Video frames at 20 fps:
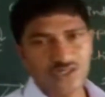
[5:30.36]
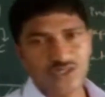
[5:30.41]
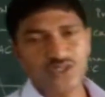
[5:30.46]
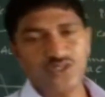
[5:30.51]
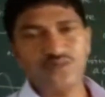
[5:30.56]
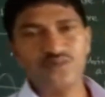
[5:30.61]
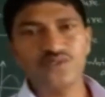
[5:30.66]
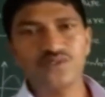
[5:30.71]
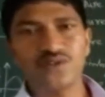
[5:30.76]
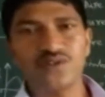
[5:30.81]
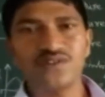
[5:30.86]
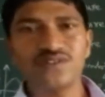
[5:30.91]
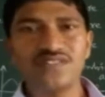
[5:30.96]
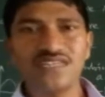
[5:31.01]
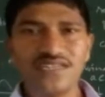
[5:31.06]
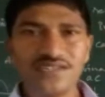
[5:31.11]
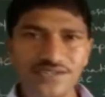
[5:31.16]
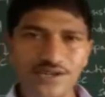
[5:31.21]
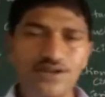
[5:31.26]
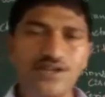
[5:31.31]
assumes or
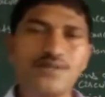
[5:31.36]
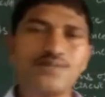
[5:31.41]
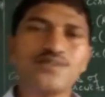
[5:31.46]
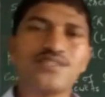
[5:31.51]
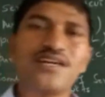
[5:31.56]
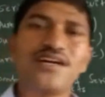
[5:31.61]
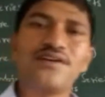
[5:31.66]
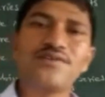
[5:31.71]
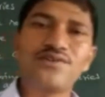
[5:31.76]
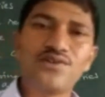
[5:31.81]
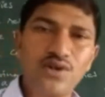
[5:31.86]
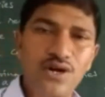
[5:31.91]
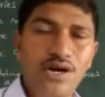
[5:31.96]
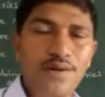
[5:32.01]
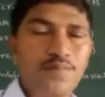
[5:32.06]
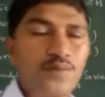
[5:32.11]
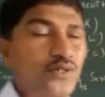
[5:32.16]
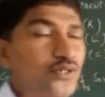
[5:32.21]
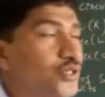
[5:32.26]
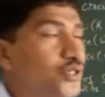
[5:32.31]
there develops a
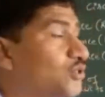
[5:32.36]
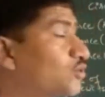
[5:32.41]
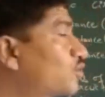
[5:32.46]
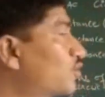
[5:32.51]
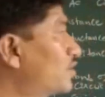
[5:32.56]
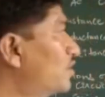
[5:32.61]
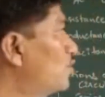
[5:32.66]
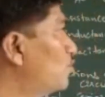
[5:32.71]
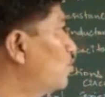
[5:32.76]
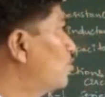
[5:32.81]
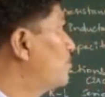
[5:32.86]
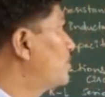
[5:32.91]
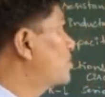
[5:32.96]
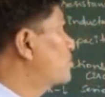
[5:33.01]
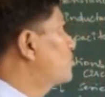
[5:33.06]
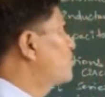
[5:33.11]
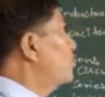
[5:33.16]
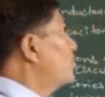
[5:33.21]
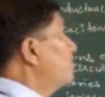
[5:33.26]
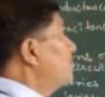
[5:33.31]
drop due to the
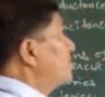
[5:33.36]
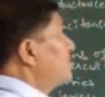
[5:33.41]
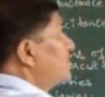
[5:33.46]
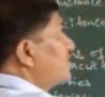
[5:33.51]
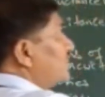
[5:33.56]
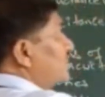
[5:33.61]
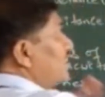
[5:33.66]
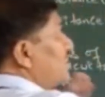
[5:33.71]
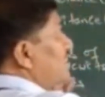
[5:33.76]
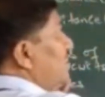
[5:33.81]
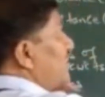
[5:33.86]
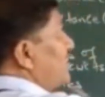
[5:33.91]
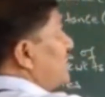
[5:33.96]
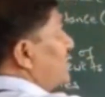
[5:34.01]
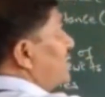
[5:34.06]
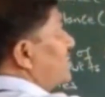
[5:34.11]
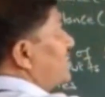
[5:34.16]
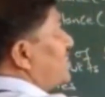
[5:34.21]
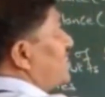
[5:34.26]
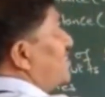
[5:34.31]
ohmic drop such
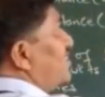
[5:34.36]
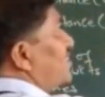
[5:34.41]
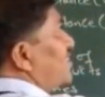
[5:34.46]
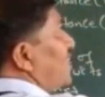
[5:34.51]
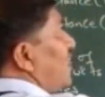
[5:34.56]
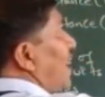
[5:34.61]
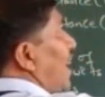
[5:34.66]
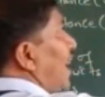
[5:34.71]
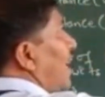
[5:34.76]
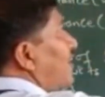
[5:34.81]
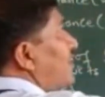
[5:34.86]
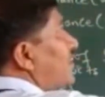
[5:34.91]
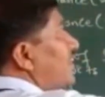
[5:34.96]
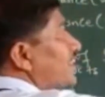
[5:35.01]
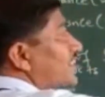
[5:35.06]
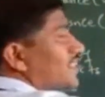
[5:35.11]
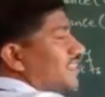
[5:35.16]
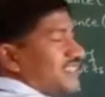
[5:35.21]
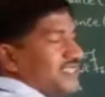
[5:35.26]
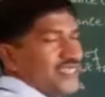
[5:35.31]
as resistance and the
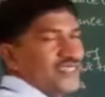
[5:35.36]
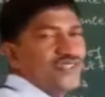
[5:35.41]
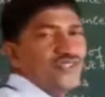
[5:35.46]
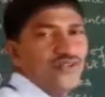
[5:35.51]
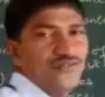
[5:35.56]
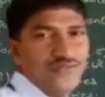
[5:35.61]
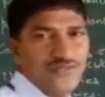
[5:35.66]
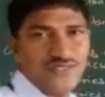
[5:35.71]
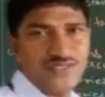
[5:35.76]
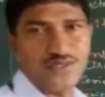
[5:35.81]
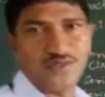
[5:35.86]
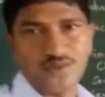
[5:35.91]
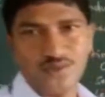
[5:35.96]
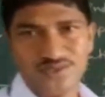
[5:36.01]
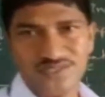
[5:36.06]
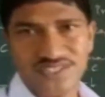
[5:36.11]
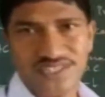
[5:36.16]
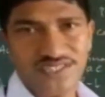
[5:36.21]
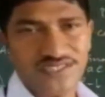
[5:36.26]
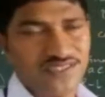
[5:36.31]
inductance of a
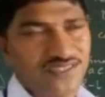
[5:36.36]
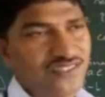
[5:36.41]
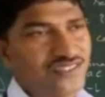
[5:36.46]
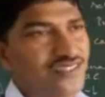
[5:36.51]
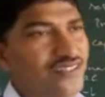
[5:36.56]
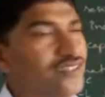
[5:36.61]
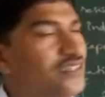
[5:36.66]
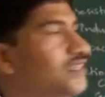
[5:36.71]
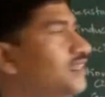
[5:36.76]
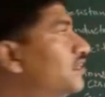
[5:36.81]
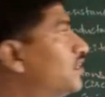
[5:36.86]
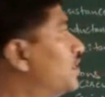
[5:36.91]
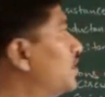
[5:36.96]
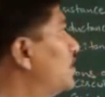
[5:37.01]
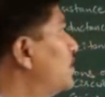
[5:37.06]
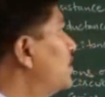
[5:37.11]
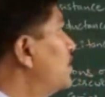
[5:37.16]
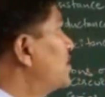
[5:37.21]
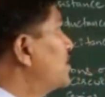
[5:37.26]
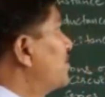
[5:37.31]
circuit are concerned.
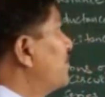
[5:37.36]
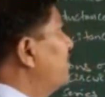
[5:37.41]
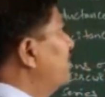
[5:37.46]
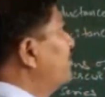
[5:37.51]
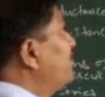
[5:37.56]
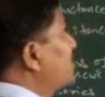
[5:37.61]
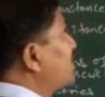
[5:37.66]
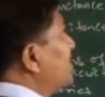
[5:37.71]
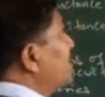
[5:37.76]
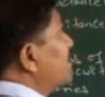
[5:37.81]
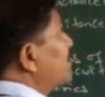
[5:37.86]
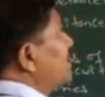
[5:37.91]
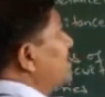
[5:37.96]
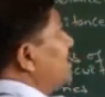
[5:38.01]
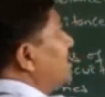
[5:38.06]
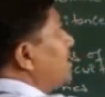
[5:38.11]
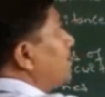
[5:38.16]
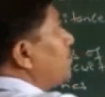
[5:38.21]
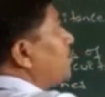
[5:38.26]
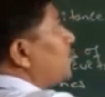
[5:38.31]
Now when we
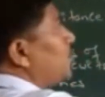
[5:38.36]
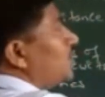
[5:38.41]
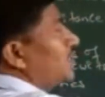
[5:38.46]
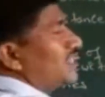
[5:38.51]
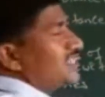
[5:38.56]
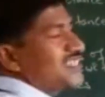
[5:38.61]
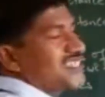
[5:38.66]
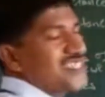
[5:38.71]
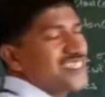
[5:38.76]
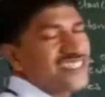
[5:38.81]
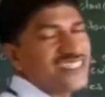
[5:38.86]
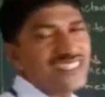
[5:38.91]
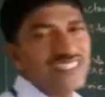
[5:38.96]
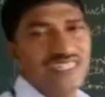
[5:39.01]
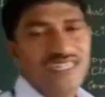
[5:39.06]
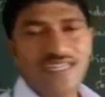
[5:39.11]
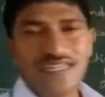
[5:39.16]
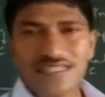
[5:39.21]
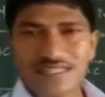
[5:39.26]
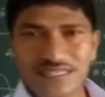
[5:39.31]
consider a pure
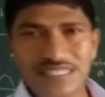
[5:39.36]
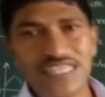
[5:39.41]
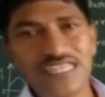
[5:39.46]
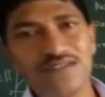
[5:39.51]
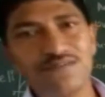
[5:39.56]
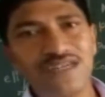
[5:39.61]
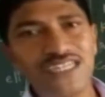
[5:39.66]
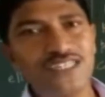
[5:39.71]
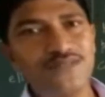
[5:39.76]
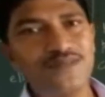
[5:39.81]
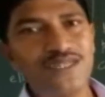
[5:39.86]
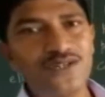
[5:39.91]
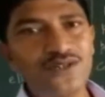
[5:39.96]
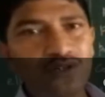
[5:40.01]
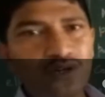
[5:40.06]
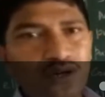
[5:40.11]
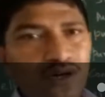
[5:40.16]
resistance, there might be a